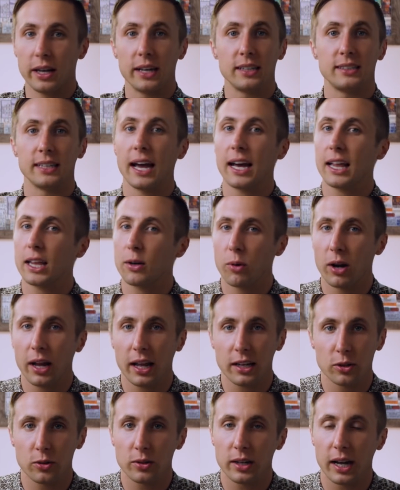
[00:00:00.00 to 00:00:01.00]
exactly what I
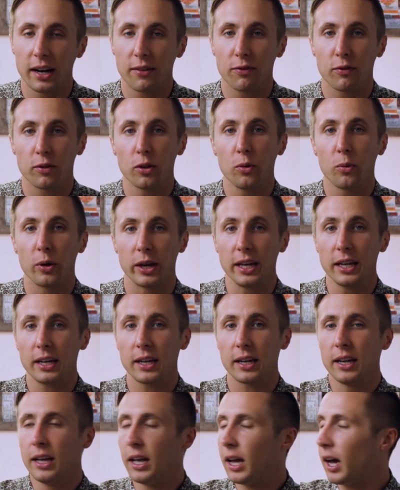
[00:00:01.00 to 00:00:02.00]
do kind of for the week,
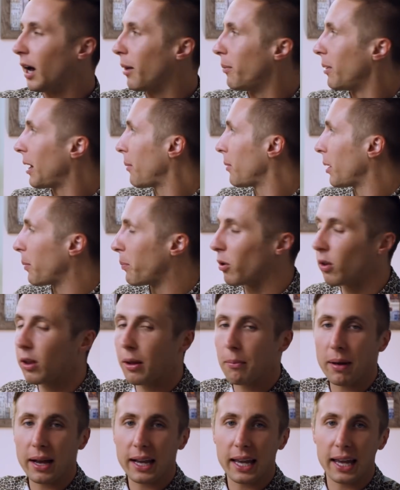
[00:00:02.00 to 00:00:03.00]
but I'm going to pull
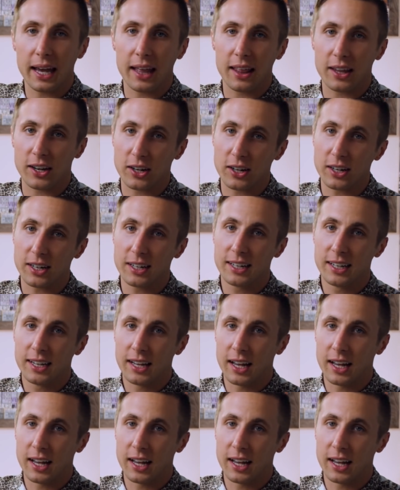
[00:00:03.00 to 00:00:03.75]
up my calendar.